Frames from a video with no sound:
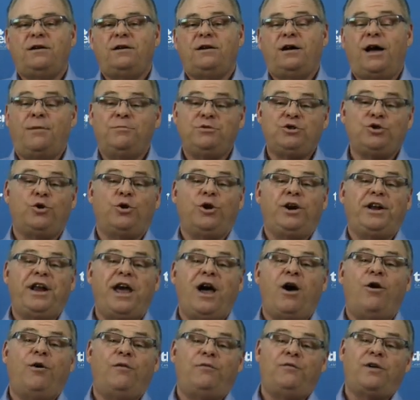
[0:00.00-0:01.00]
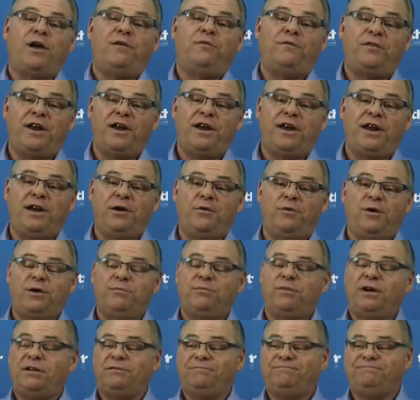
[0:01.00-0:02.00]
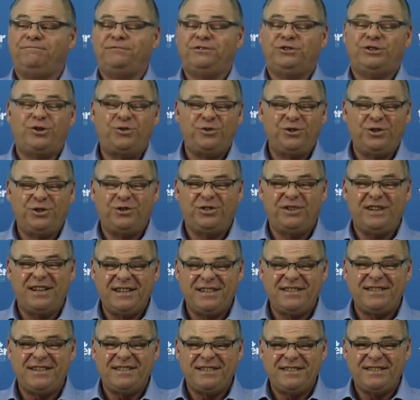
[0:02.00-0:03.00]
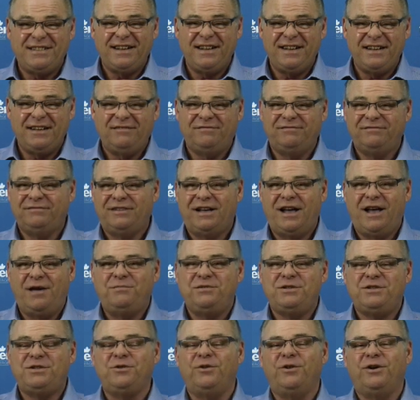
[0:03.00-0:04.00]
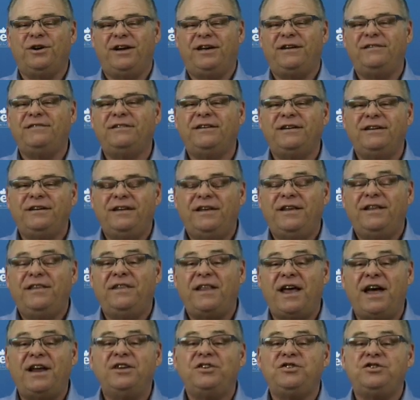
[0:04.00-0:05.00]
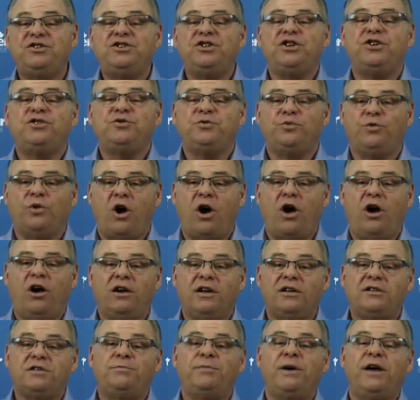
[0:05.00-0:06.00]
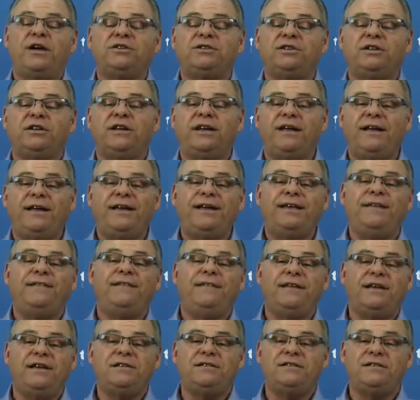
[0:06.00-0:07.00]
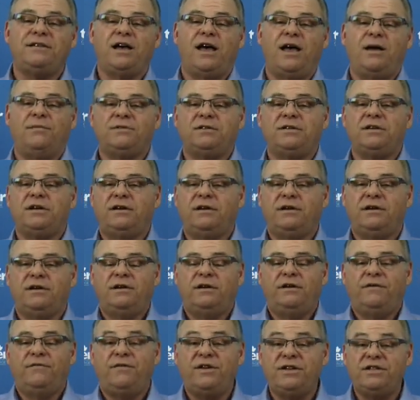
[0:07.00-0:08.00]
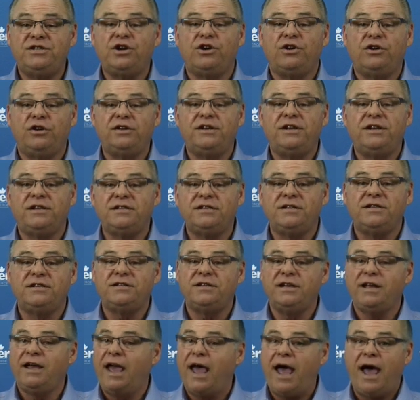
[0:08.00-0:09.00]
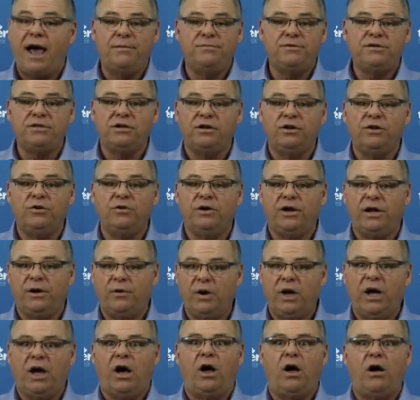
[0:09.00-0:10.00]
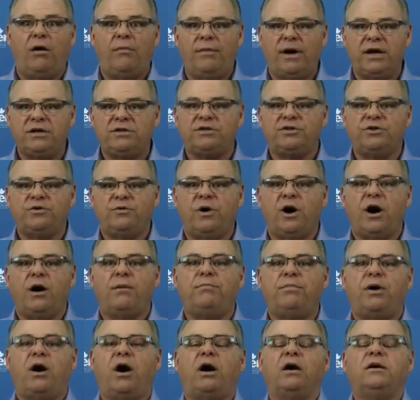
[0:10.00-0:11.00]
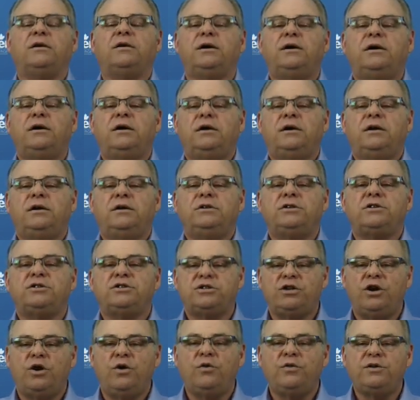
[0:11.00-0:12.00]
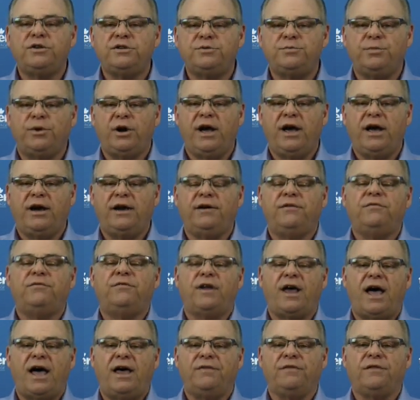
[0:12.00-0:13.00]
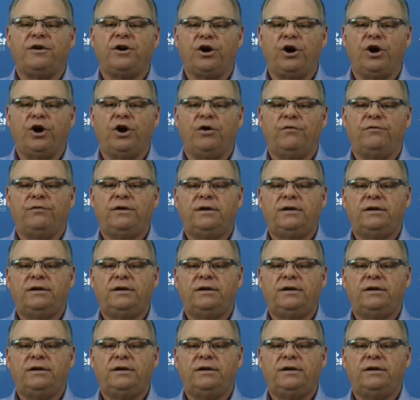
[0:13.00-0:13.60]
I'm sorry now if I offend anyone, but social distancing? I'm sorry. That is just wrong, especially in these times. Physical distancing, absolutely. We all must do our part to slow the spread and flatten the curve.